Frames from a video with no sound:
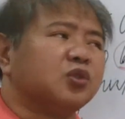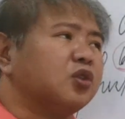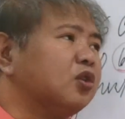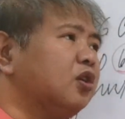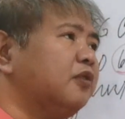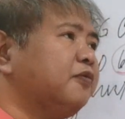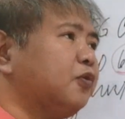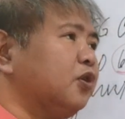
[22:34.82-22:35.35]
So
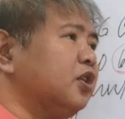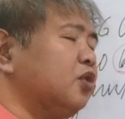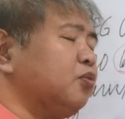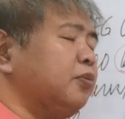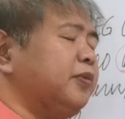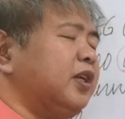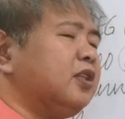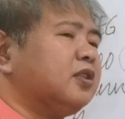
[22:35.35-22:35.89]
therefore it
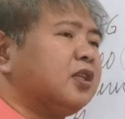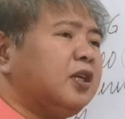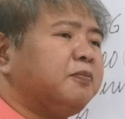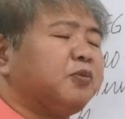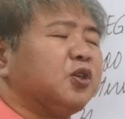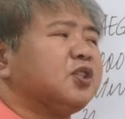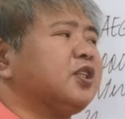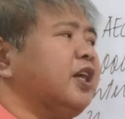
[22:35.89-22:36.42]
will be
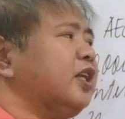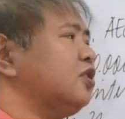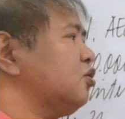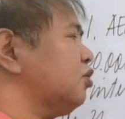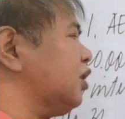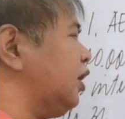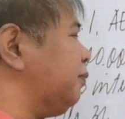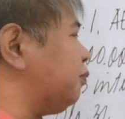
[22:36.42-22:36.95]
3%.
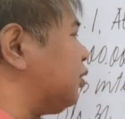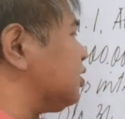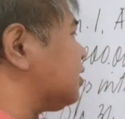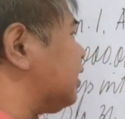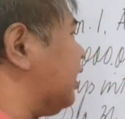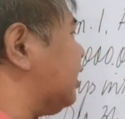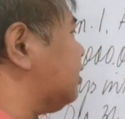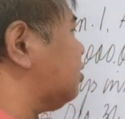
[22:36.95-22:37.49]
So
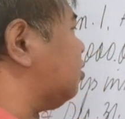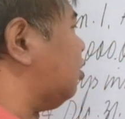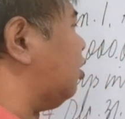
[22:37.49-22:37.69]
3%